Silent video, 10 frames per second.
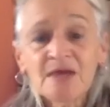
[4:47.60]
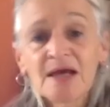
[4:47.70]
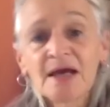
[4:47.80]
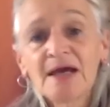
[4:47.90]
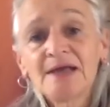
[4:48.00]

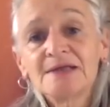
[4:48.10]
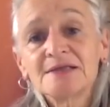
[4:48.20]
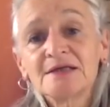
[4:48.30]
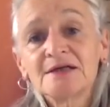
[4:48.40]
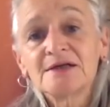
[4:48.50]
And
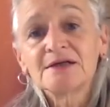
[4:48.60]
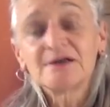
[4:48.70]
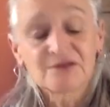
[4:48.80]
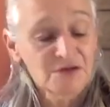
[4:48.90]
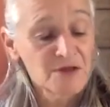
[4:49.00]

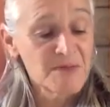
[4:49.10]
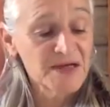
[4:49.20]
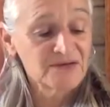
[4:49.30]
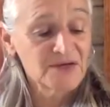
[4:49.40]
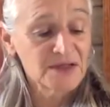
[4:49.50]
it's an
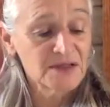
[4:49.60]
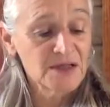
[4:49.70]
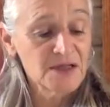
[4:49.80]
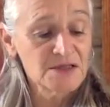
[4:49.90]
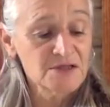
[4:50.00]
amazing
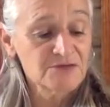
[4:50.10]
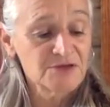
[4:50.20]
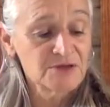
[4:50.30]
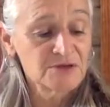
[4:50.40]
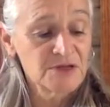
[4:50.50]

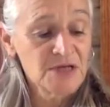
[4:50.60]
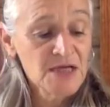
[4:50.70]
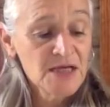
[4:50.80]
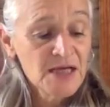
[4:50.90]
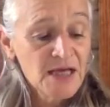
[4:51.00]
interview.
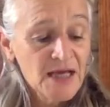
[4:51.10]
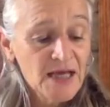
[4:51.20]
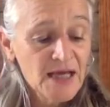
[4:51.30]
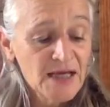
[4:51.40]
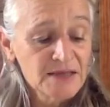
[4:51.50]

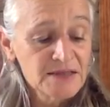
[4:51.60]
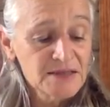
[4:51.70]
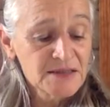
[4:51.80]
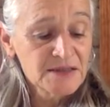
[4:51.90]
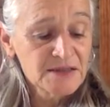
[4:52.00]
And
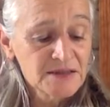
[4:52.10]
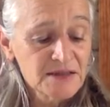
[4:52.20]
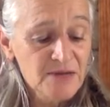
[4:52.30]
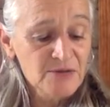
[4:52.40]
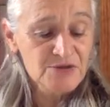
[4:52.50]

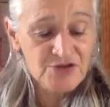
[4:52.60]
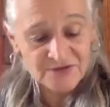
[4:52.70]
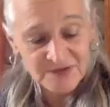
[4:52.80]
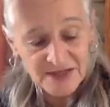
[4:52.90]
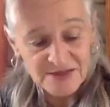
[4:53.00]
I would
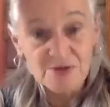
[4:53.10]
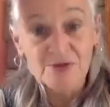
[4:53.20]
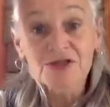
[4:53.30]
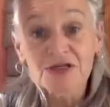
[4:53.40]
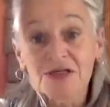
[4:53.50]
just like to
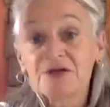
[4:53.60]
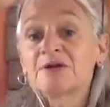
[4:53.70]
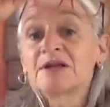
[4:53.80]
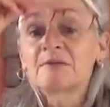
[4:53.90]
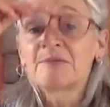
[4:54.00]
continue
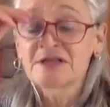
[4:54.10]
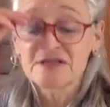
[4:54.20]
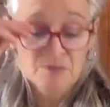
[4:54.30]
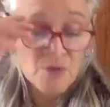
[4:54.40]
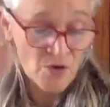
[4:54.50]
a little bit
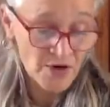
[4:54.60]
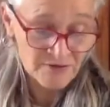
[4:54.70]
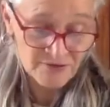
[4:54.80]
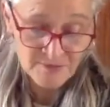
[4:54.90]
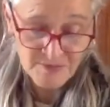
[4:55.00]
more
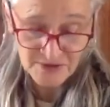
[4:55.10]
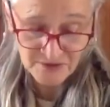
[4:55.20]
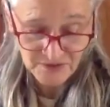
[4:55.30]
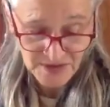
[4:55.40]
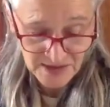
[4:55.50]
from
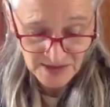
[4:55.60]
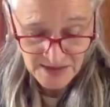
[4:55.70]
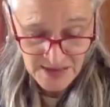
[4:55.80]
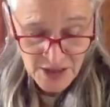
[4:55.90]
this here.